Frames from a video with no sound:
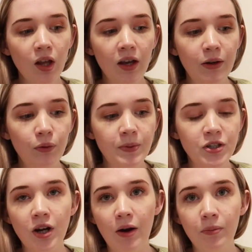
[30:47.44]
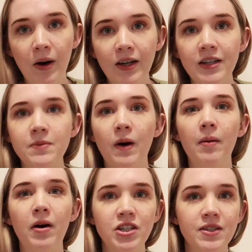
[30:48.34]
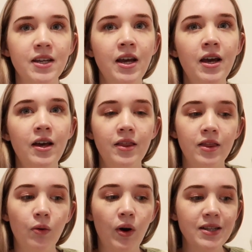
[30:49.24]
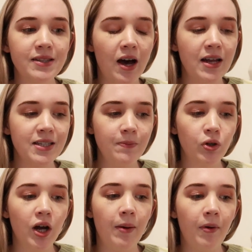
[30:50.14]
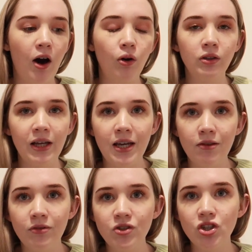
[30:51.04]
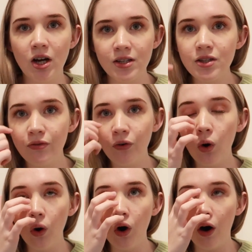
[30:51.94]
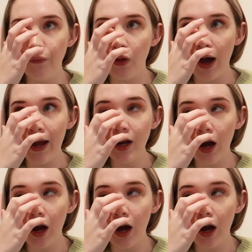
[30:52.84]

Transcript: it would be too hard with markets. But I might just, the ones that I did put up, I'll leave just for online.